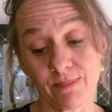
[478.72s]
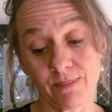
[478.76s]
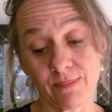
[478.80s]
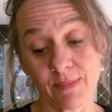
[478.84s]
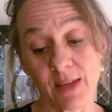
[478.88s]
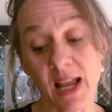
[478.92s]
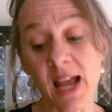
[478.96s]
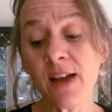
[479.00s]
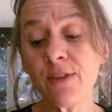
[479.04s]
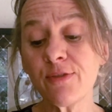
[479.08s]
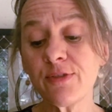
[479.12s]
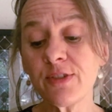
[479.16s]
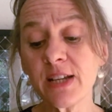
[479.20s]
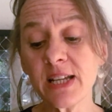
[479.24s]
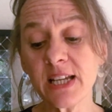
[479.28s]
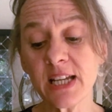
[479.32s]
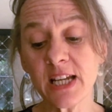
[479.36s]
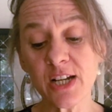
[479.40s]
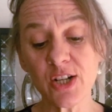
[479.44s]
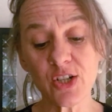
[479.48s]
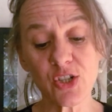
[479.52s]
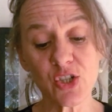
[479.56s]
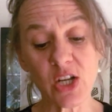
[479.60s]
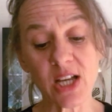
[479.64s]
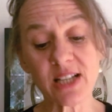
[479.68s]
Every
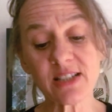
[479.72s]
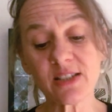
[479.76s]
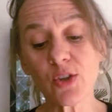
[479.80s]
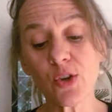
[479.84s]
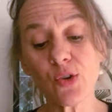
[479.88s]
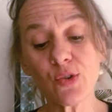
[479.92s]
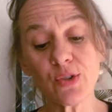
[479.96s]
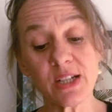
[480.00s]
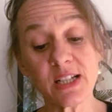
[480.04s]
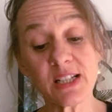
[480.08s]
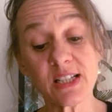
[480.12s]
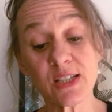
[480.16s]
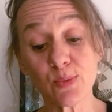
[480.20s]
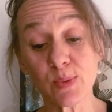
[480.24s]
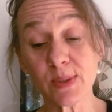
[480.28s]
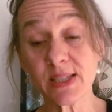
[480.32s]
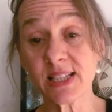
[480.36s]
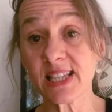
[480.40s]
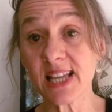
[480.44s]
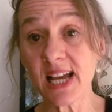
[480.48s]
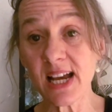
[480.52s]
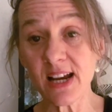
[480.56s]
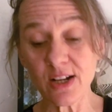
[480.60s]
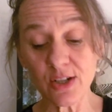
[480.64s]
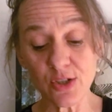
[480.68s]
year, Jasconius was
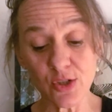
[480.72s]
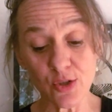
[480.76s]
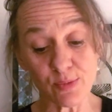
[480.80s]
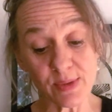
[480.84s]
there to